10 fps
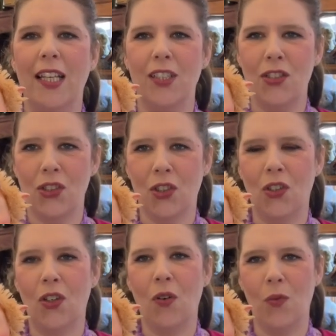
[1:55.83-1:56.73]
and
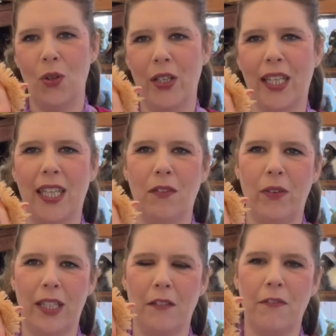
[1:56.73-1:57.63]
adore working
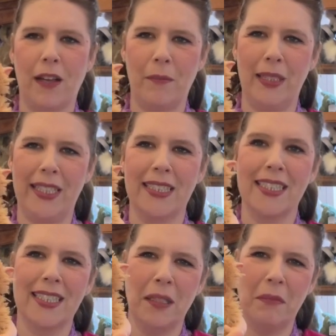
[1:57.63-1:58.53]
with families
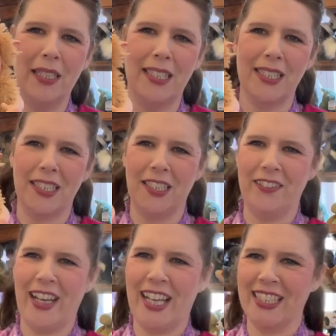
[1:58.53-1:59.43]
similar
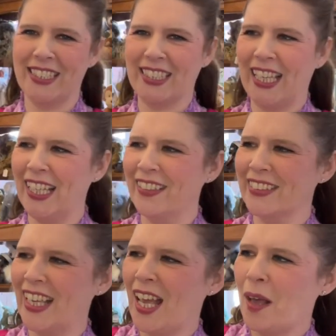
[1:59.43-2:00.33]
to
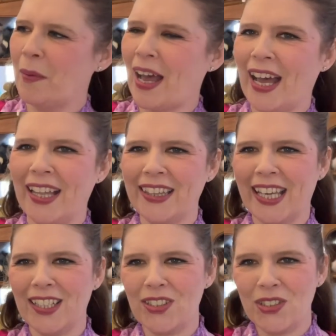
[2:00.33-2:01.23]
ourselves. But aren't
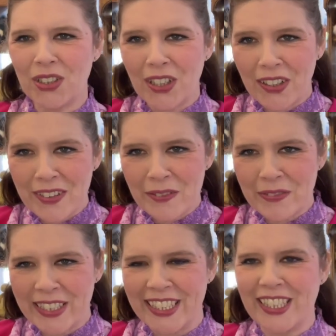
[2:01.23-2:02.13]
they
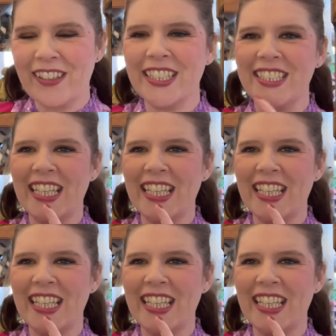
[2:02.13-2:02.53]
adorable? You can